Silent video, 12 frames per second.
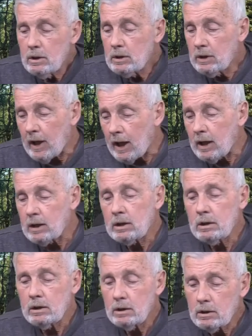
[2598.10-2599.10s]

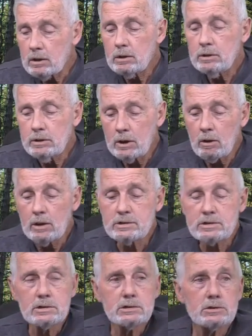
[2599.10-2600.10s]
Gang, there
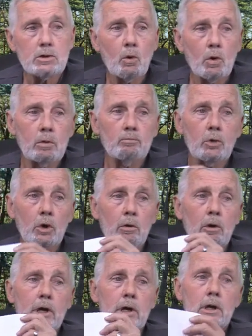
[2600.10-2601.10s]
is a storm
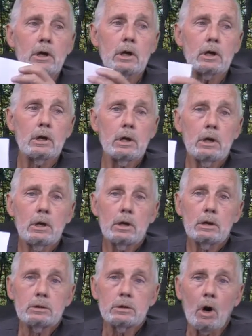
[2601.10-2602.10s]
brewing.
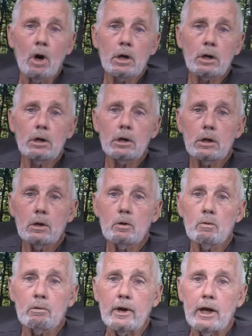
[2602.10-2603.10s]
Dark,
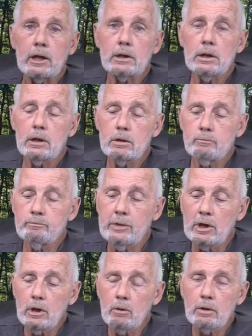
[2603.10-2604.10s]
red,
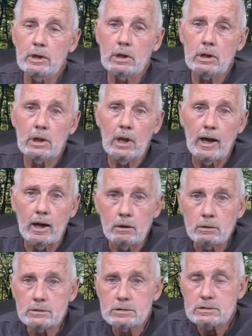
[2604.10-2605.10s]
billowing
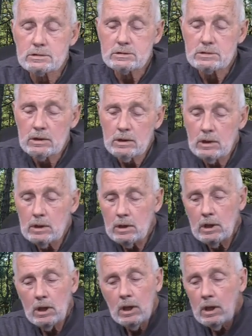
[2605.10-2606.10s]
clouds.
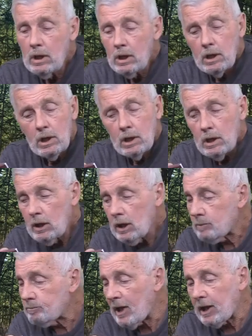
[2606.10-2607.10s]

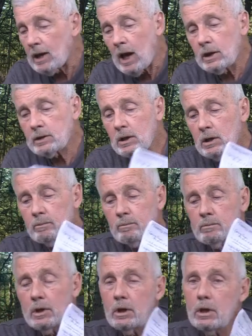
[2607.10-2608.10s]
It may not
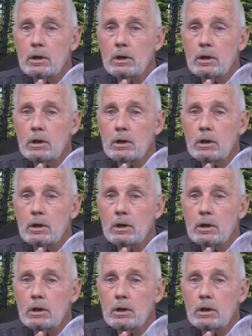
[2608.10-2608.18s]
come